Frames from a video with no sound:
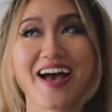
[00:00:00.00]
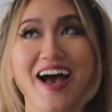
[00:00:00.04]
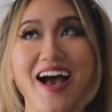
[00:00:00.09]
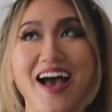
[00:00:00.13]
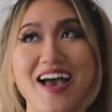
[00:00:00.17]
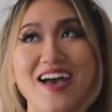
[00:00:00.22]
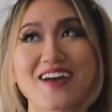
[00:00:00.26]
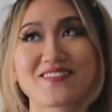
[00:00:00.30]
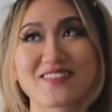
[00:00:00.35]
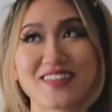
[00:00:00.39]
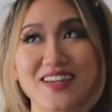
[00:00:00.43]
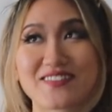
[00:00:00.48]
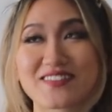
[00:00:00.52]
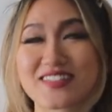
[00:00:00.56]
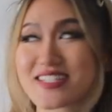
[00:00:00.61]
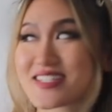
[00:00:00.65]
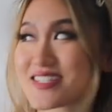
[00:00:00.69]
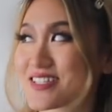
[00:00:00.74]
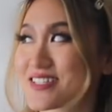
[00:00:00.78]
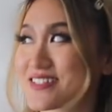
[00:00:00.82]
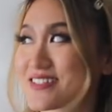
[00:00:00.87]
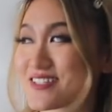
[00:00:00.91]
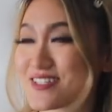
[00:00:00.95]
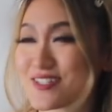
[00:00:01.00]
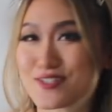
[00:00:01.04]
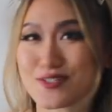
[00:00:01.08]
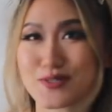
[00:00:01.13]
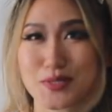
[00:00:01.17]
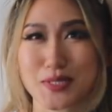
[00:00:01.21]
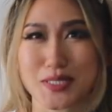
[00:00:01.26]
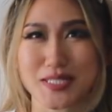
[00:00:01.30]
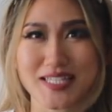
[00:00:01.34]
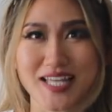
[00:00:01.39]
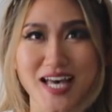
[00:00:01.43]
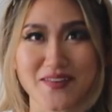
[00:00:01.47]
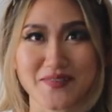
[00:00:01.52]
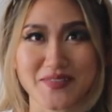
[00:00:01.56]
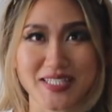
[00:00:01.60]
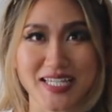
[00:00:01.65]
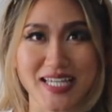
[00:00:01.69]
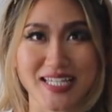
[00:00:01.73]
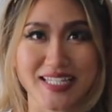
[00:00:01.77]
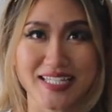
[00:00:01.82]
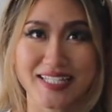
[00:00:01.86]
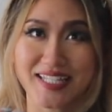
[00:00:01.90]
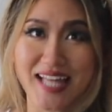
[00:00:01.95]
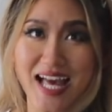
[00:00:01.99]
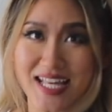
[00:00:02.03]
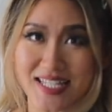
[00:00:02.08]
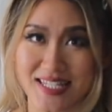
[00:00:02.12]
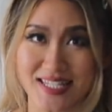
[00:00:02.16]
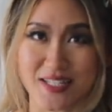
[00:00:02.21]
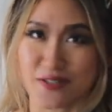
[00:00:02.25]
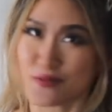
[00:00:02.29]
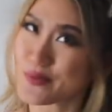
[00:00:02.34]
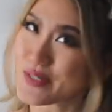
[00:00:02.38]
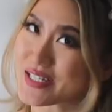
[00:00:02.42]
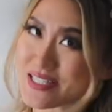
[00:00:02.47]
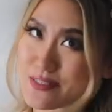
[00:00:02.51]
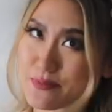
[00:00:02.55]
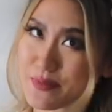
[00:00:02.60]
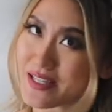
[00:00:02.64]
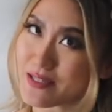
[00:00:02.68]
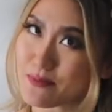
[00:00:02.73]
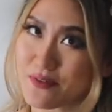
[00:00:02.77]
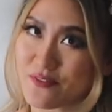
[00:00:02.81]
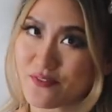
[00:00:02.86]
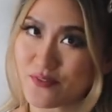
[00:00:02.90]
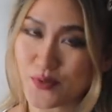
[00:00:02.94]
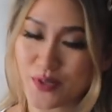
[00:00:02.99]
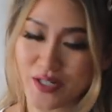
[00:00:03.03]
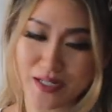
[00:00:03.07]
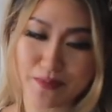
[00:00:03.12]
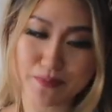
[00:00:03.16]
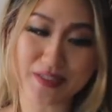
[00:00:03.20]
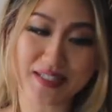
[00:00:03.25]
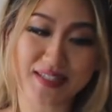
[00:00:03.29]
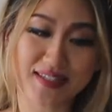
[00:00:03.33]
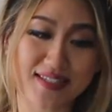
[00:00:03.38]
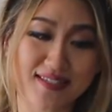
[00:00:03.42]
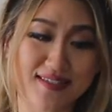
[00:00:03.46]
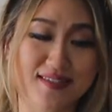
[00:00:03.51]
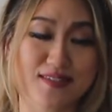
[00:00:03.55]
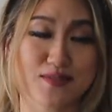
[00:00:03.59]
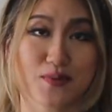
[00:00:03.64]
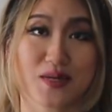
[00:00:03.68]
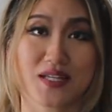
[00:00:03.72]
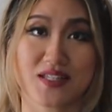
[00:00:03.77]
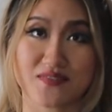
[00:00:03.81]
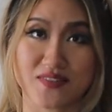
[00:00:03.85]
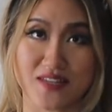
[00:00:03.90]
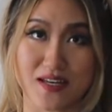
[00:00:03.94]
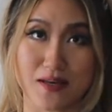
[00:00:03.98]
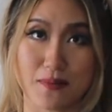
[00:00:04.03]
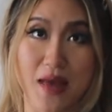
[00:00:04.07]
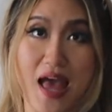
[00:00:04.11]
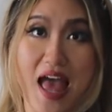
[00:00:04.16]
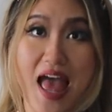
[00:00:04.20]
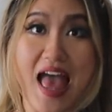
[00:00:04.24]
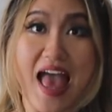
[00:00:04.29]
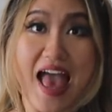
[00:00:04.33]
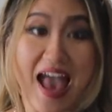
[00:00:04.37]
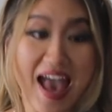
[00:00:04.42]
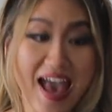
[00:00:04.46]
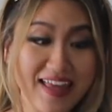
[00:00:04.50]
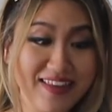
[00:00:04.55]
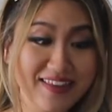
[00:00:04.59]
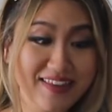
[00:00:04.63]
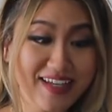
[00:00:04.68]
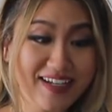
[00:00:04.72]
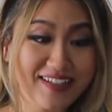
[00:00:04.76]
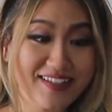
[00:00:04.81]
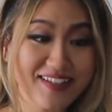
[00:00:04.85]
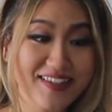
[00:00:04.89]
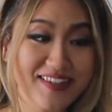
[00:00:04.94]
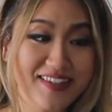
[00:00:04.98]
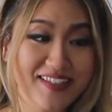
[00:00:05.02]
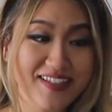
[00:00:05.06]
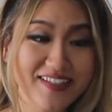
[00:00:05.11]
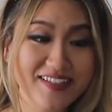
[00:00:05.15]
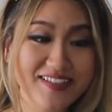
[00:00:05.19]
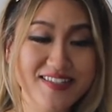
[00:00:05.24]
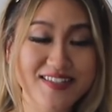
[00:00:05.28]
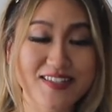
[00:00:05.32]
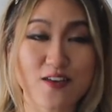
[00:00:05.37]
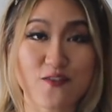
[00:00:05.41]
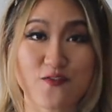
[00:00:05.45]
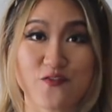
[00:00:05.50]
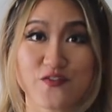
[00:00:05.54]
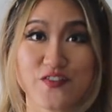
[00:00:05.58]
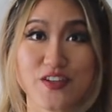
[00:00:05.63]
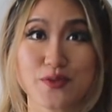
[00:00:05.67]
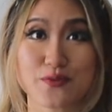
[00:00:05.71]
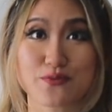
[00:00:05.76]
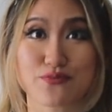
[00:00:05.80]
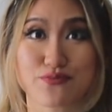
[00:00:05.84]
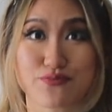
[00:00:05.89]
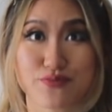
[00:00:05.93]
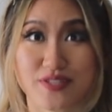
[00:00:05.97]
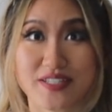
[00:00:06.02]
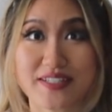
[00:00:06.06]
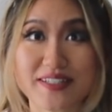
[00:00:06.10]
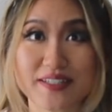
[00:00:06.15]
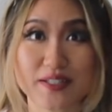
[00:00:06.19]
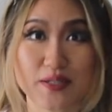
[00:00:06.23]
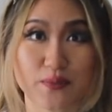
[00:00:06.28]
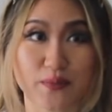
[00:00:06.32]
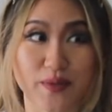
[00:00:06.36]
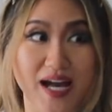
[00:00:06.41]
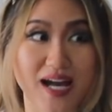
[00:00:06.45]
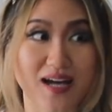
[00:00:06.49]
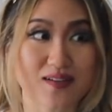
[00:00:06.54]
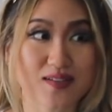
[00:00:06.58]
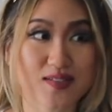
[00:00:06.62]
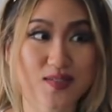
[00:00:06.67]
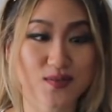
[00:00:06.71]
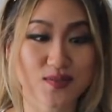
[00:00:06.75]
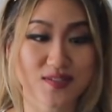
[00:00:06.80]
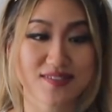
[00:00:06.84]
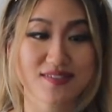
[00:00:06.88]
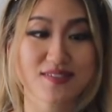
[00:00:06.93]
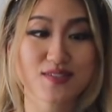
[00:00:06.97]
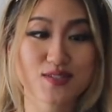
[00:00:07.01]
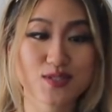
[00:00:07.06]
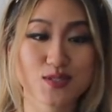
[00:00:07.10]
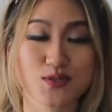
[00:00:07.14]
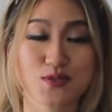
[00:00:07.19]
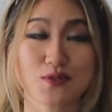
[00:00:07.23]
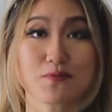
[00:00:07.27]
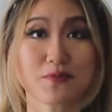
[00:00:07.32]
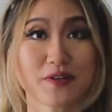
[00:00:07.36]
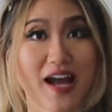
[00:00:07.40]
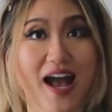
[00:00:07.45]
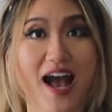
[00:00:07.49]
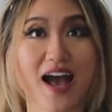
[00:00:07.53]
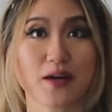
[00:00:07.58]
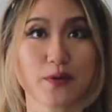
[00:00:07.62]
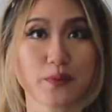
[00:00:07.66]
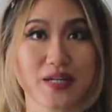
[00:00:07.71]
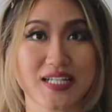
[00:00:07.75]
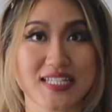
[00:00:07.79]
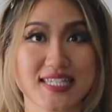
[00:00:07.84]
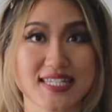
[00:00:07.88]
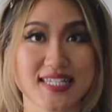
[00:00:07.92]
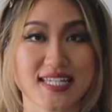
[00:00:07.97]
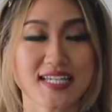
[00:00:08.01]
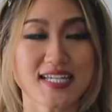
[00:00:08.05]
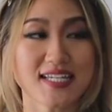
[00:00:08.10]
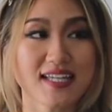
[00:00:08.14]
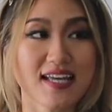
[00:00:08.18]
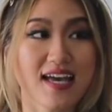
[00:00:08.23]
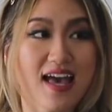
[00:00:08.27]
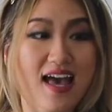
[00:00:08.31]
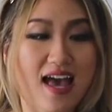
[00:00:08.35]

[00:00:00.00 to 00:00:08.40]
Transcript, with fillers: I have never seen jean shorts having an elastic waistband before, but this is one of them. And like the thing is they fit really well. So this is super high-waisted.